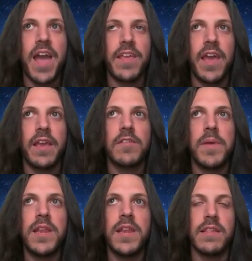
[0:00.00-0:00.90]
I
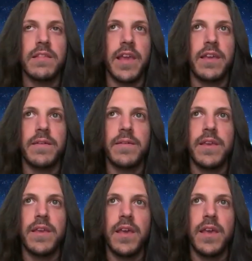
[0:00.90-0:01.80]
explain it as like
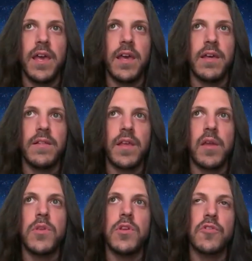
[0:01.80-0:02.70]

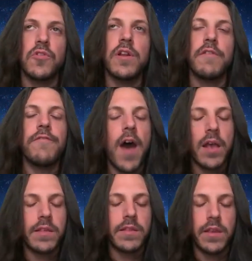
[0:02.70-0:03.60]
when you turn on a
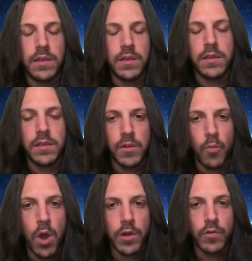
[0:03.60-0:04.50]
faucet
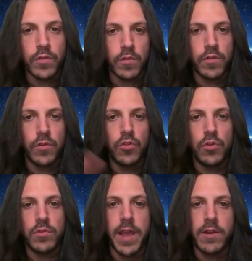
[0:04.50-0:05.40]
and water starts to
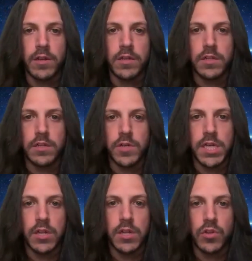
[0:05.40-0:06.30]
shoot down onto the
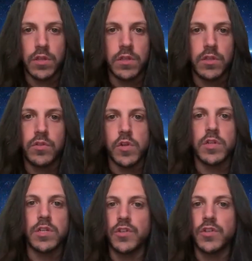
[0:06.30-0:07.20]
dirty dishes and you
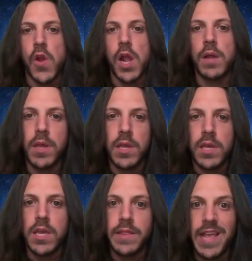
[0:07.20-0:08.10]
start to scrub.
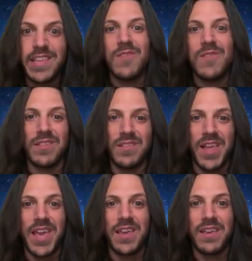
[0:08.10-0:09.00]
That's kind of what
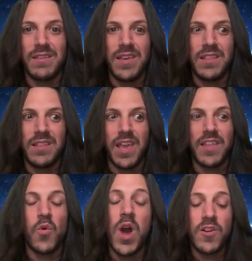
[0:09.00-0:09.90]
it's like. It's like the